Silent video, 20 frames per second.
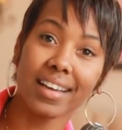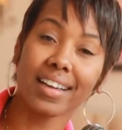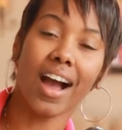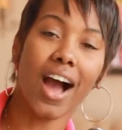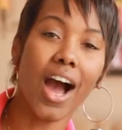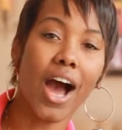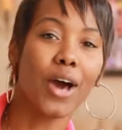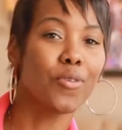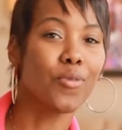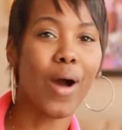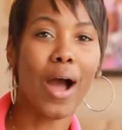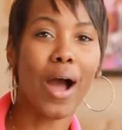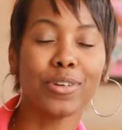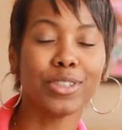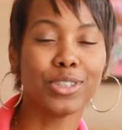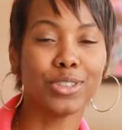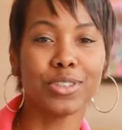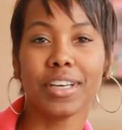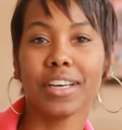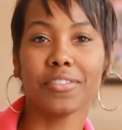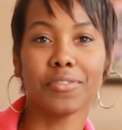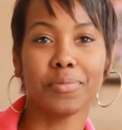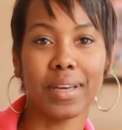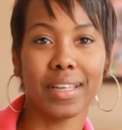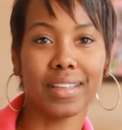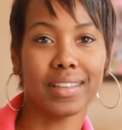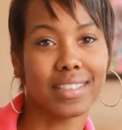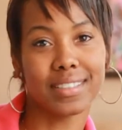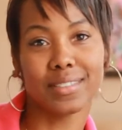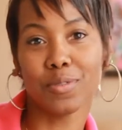God, would you give
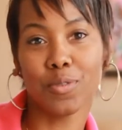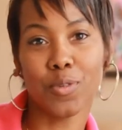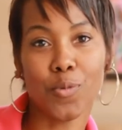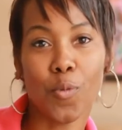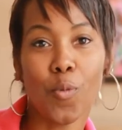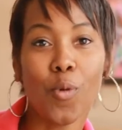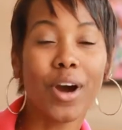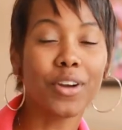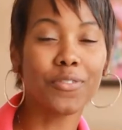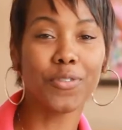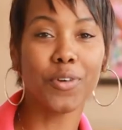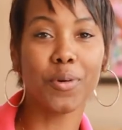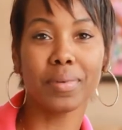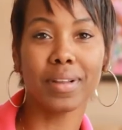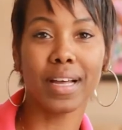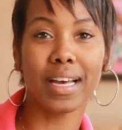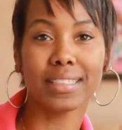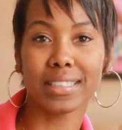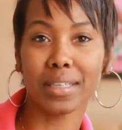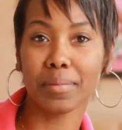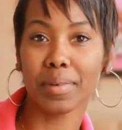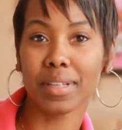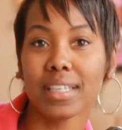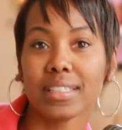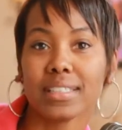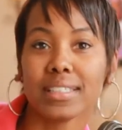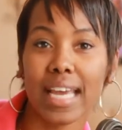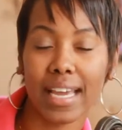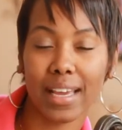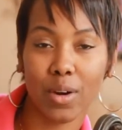me this wonderful blessing but
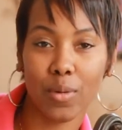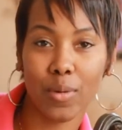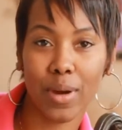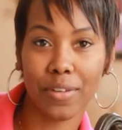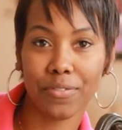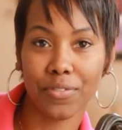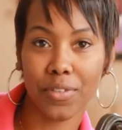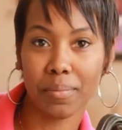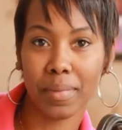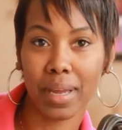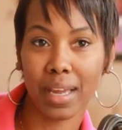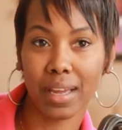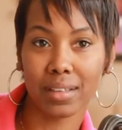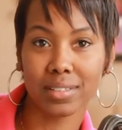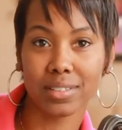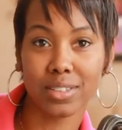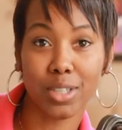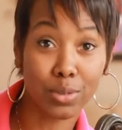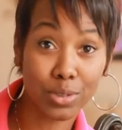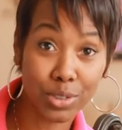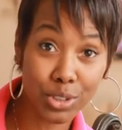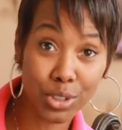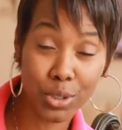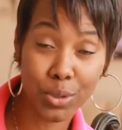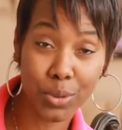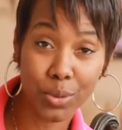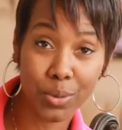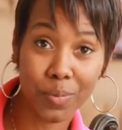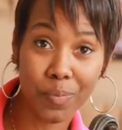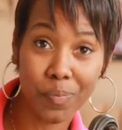then take it away from me so
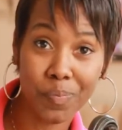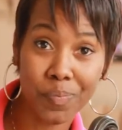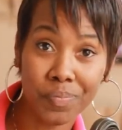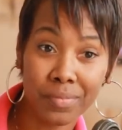soon?